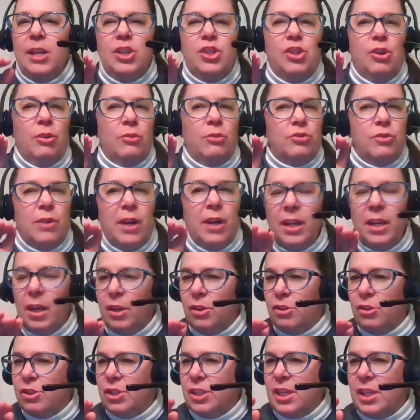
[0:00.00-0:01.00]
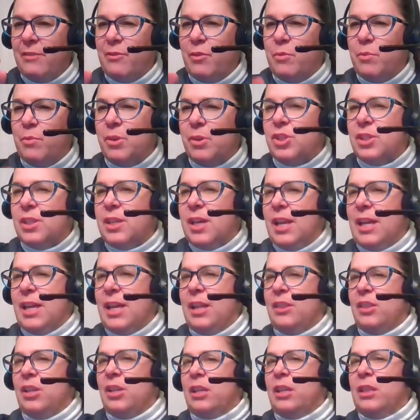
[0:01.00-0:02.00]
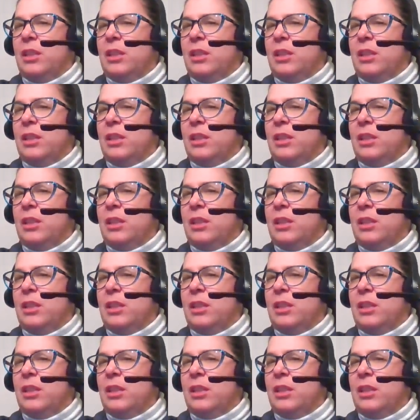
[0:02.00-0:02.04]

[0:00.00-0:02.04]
Don't try to understand every word. Just kind of get the